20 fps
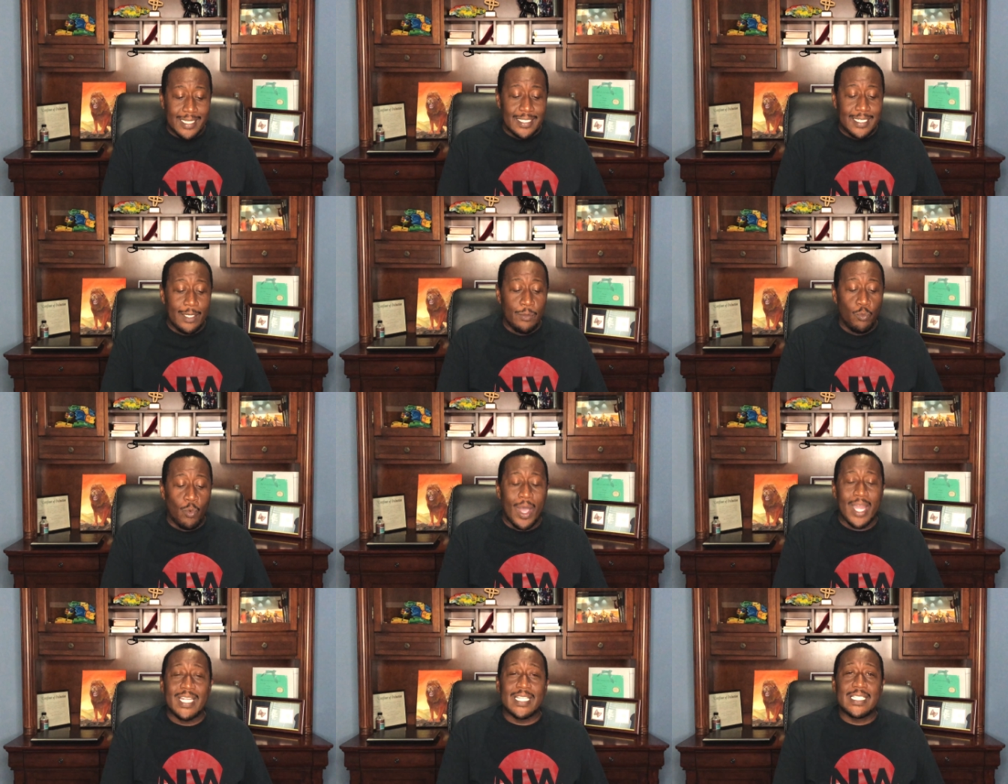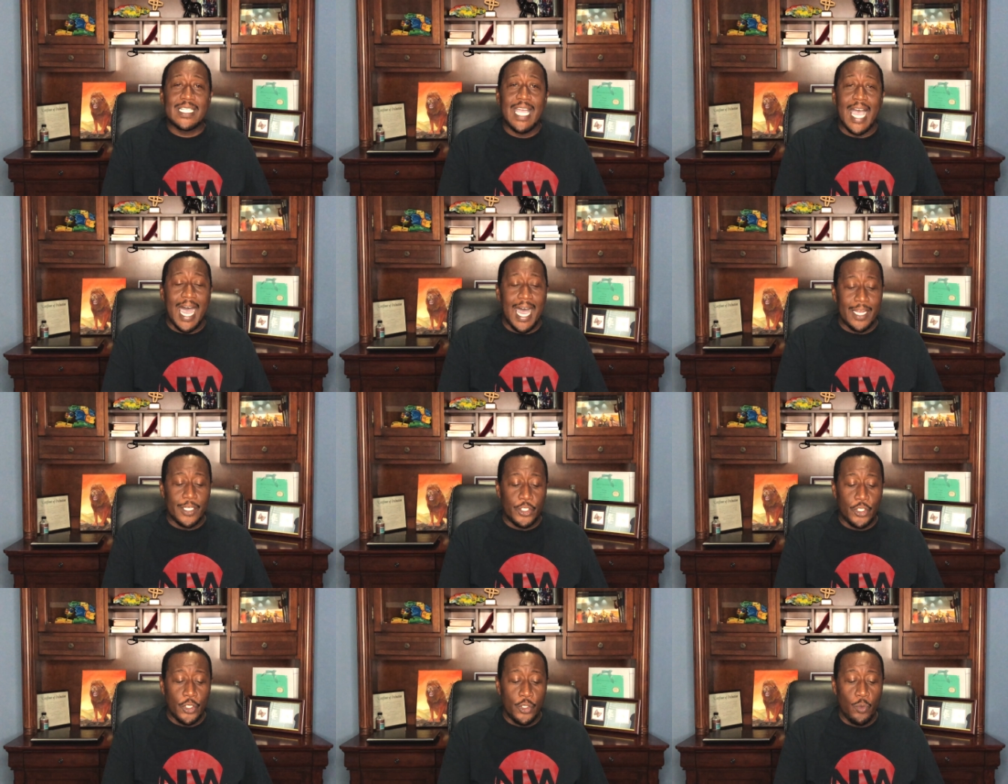Then what does
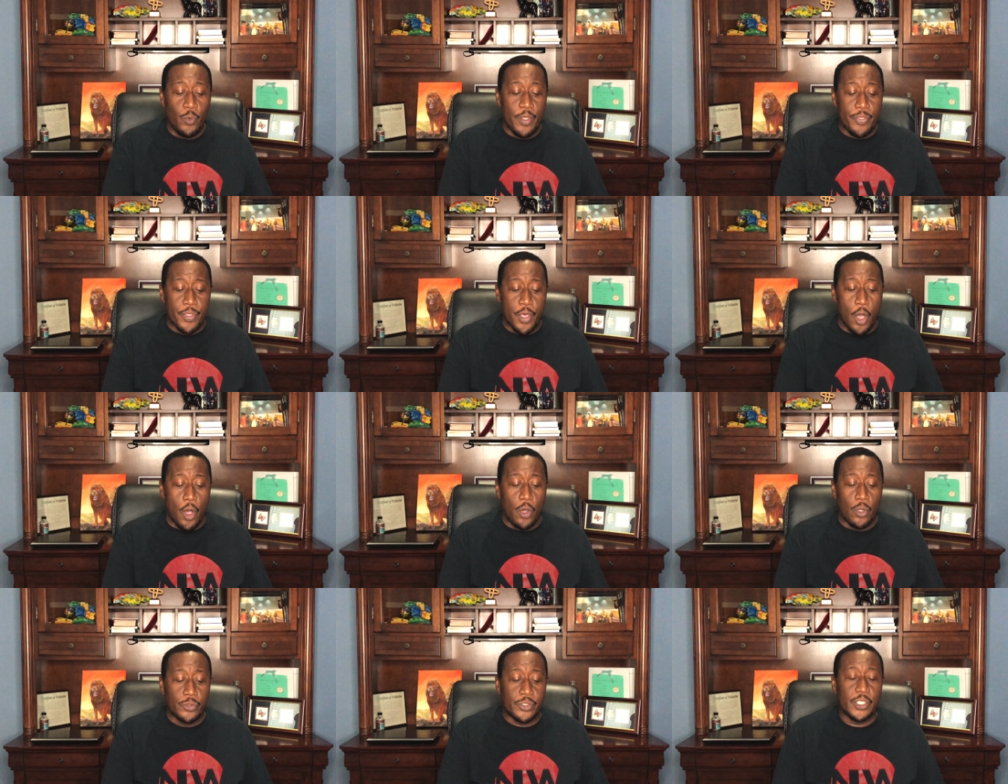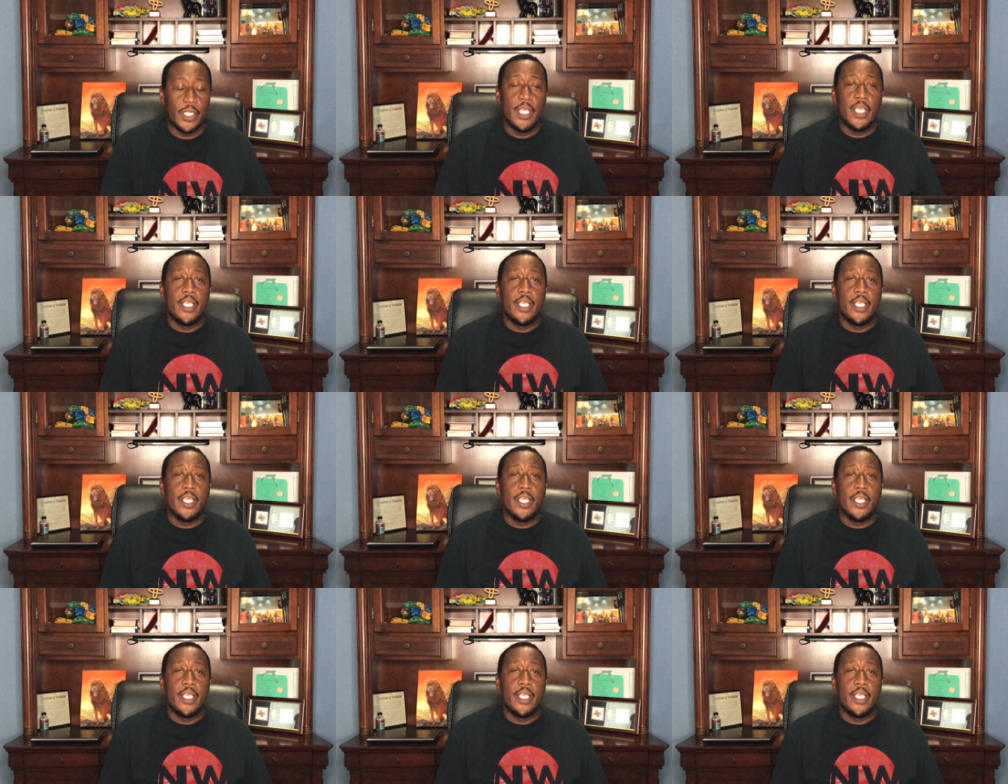God do with those